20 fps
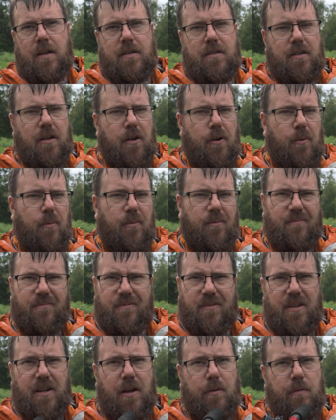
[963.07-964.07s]
So,
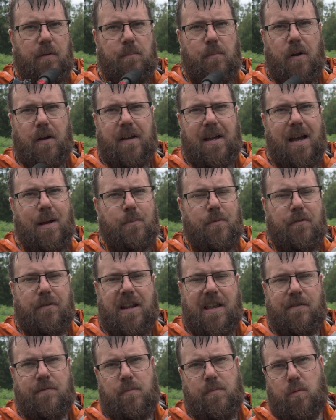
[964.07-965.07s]
you know, with my camera
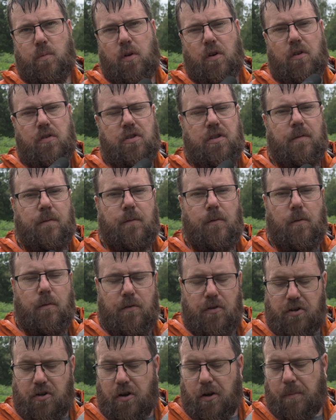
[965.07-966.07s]
and even my 100 to
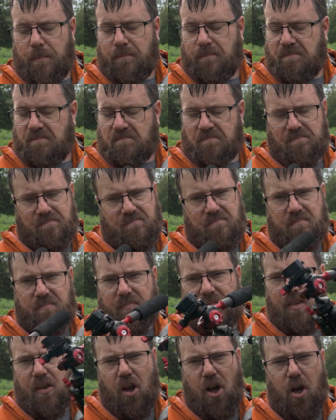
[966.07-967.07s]
400 on,
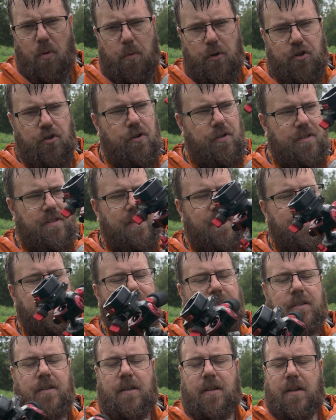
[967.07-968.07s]
I would trust
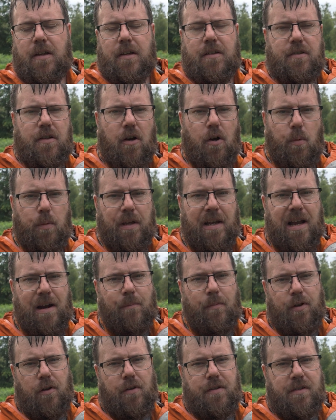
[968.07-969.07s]
this to hold the
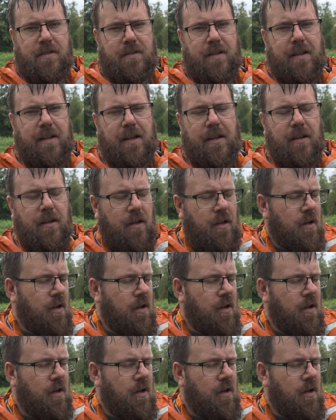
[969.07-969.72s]
camera nice and steady.